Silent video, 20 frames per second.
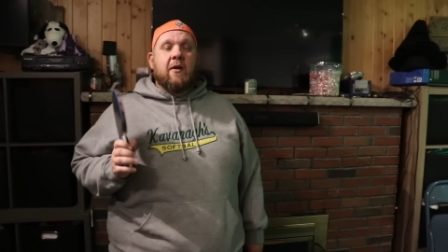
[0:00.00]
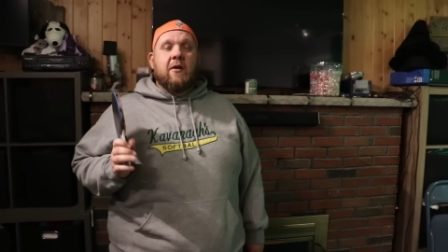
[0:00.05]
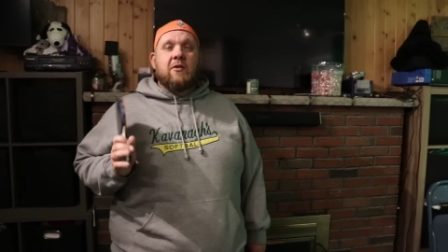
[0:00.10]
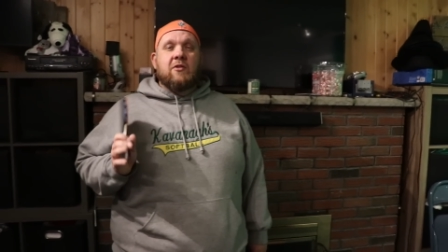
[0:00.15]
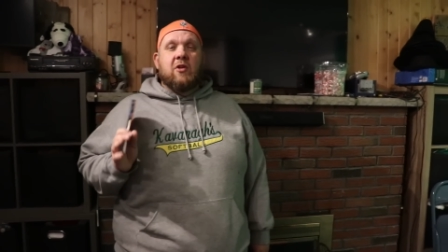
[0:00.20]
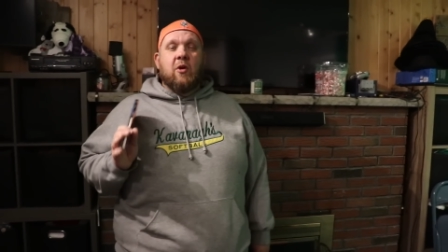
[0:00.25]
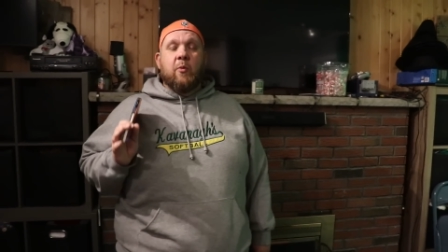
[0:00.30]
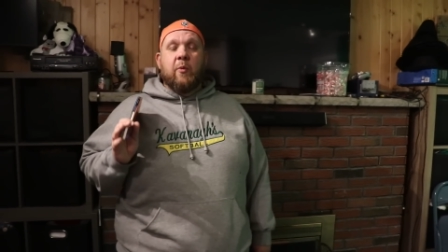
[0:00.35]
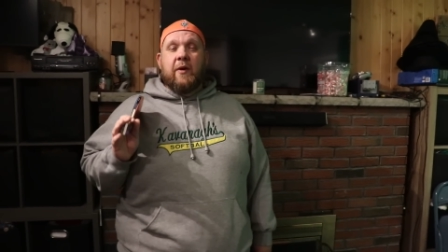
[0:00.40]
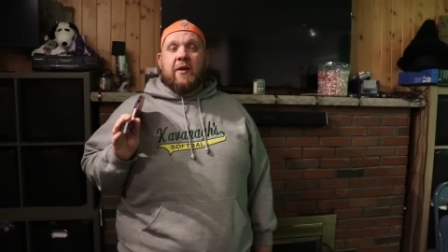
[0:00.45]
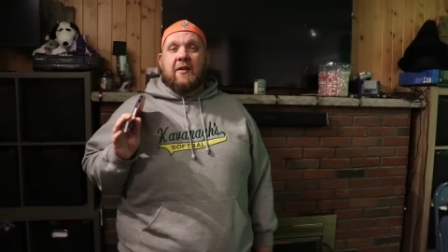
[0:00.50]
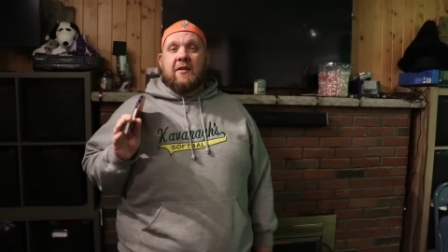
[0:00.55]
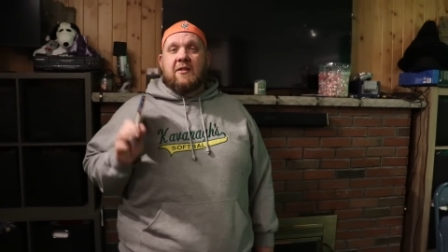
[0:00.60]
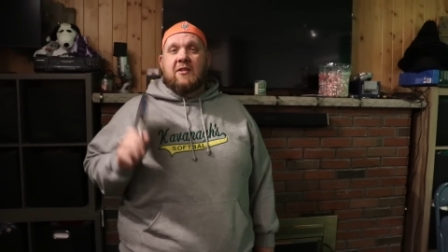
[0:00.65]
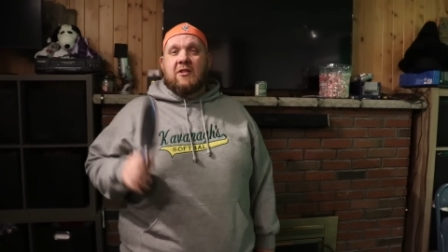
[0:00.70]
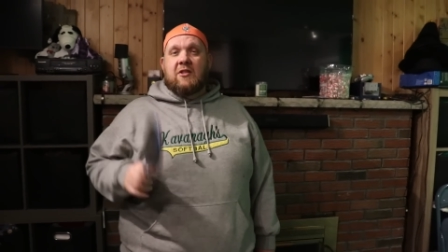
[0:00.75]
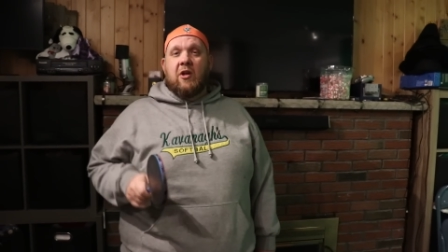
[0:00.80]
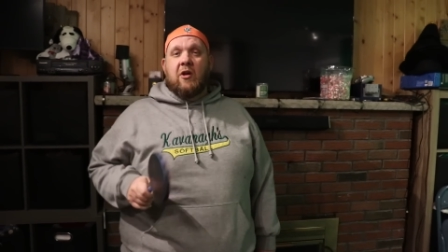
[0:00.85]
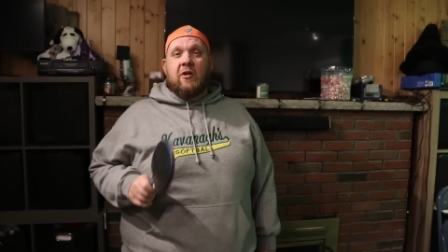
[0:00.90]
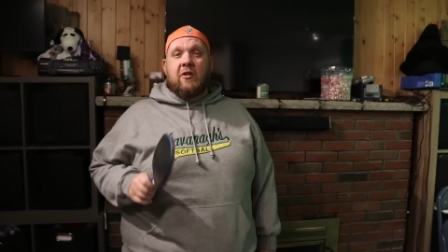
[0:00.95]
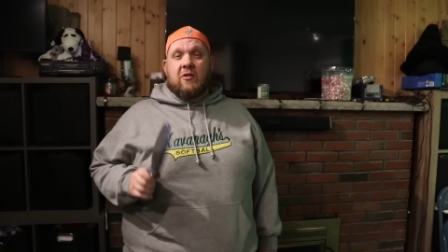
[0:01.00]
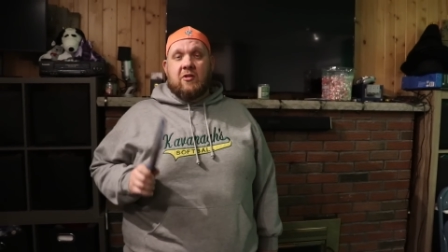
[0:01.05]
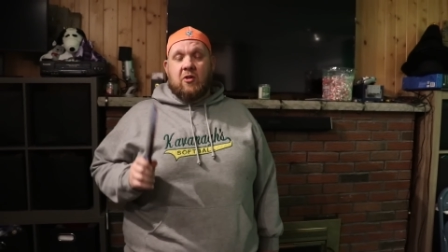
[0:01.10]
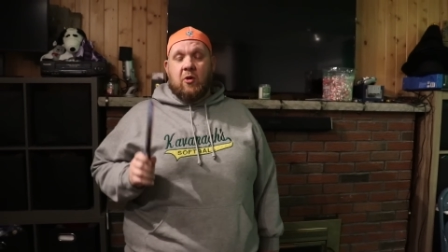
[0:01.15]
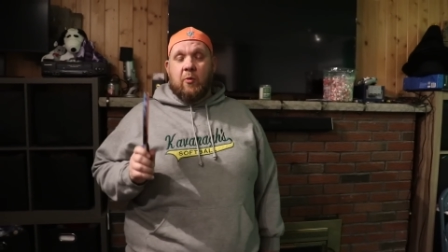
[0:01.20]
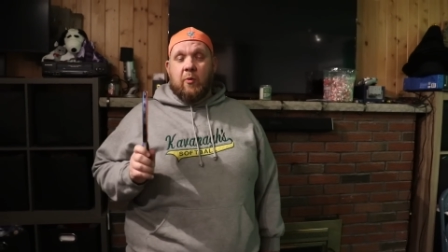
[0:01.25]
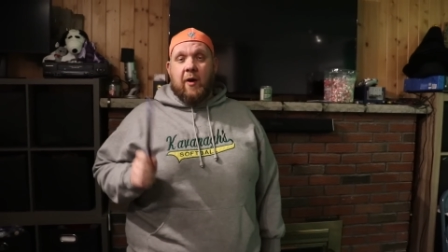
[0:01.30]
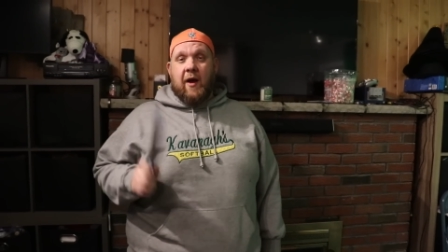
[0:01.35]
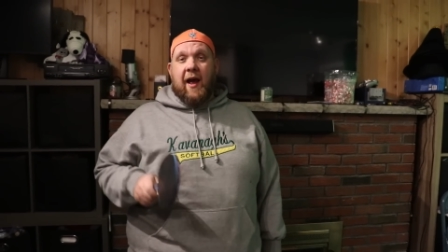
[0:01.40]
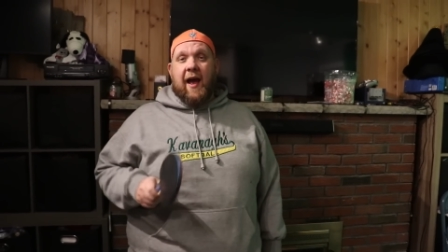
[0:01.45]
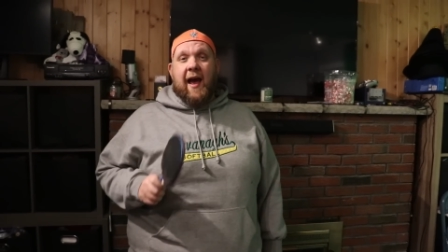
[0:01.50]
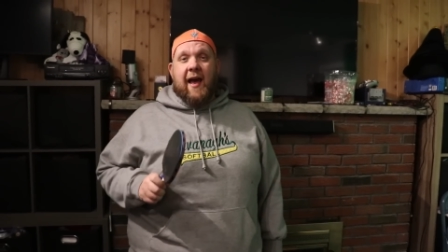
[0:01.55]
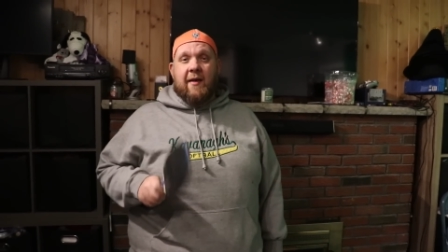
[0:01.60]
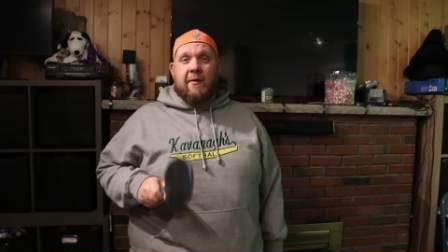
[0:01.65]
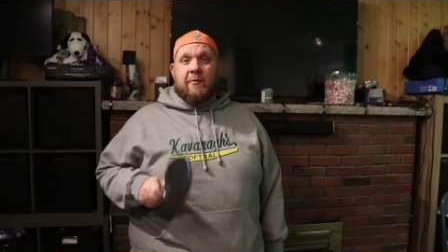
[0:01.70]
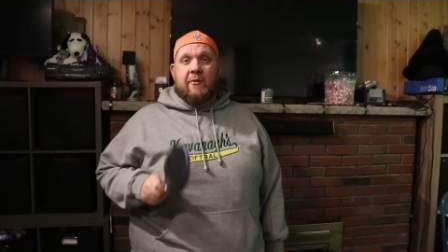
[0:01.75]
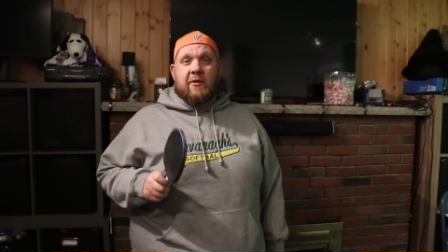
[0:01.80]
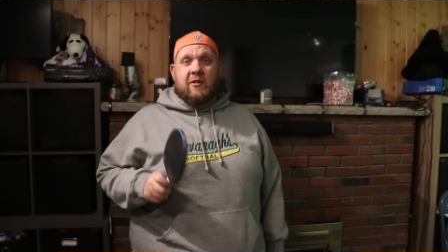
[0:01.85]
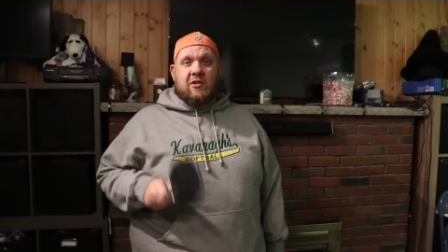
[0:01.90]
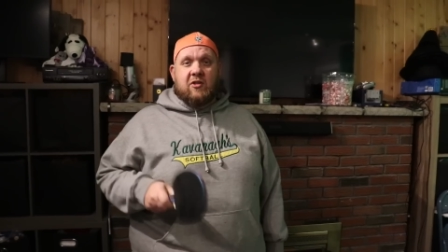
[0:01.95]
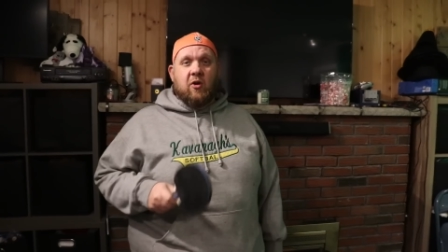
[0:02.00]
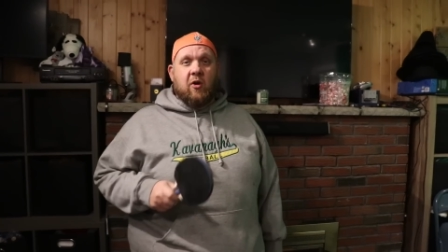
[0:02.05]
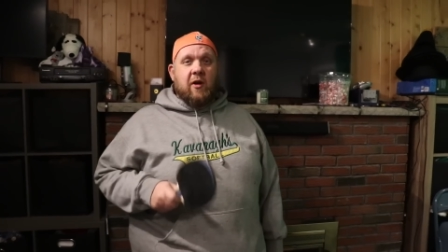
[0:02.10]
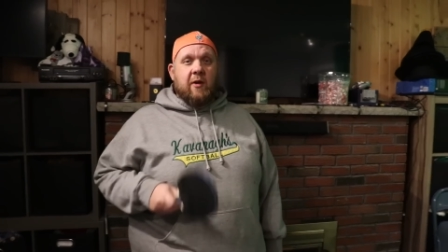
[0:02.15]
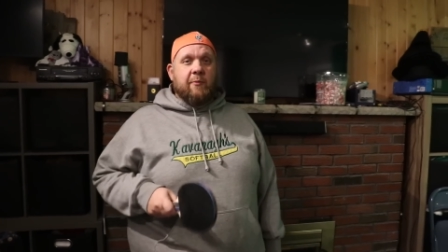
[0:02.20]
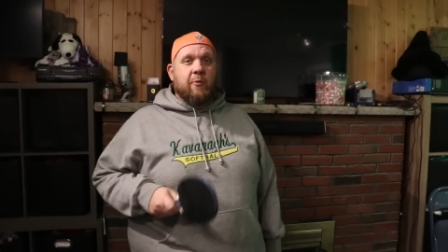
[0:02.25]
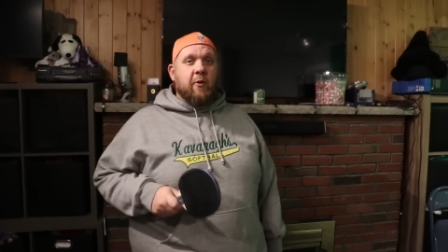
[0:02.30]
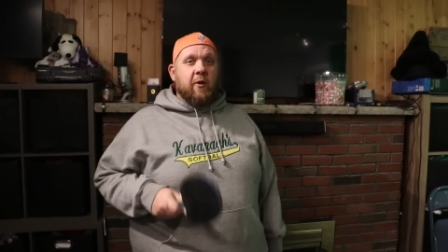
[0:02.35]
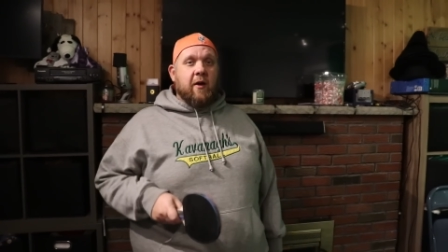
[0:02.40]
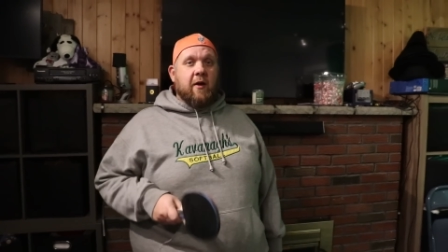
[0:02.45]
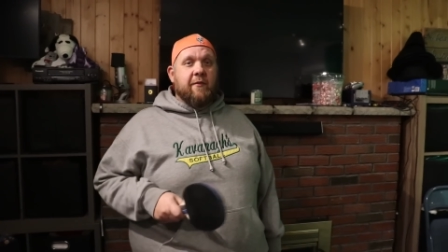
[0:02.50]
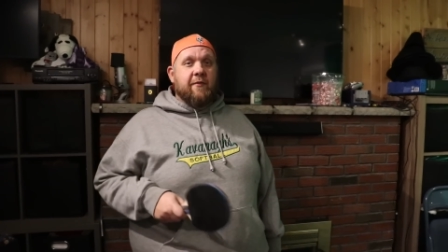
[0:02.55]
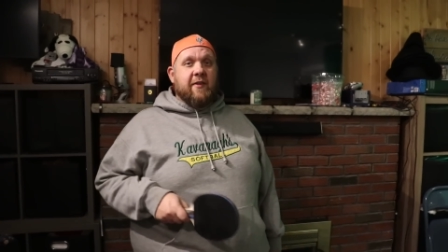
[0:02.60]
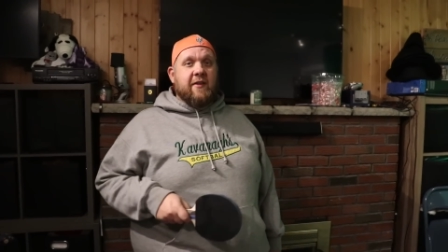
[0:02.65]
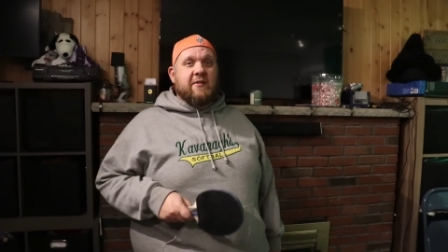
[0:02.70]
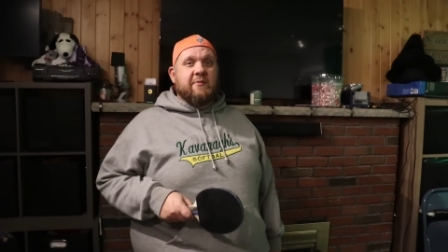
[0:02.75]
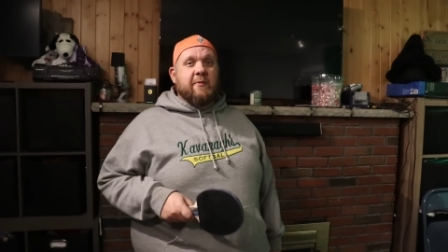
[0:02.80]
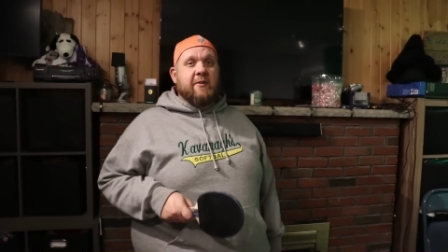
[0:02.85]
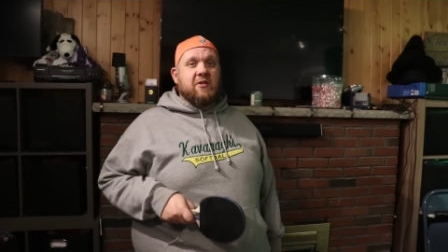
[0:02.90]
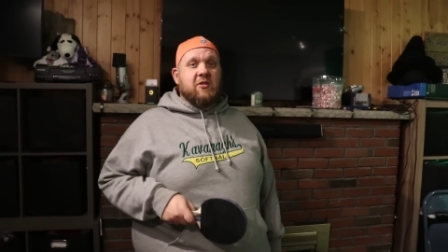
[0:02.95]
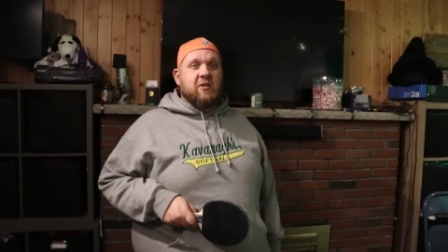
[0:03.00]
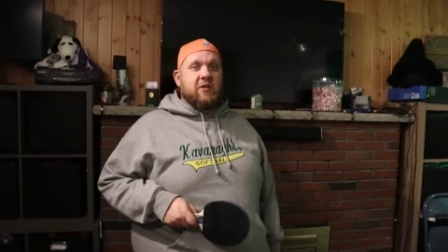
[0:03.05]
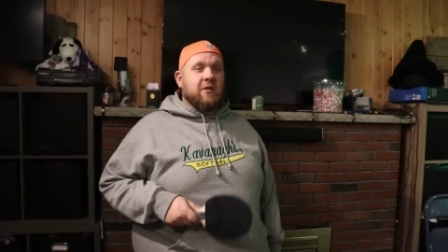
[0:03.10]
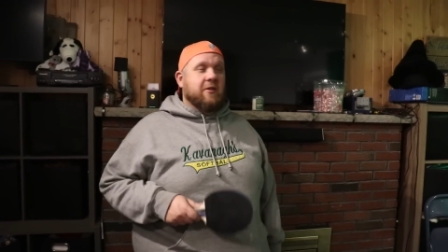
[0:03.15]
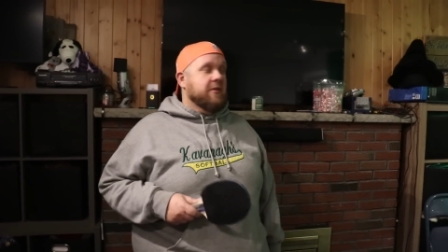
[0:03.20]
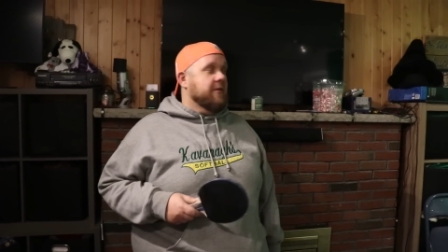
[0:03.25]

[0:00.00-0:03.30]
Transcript: So we can start, so we're at the starting point of this mission.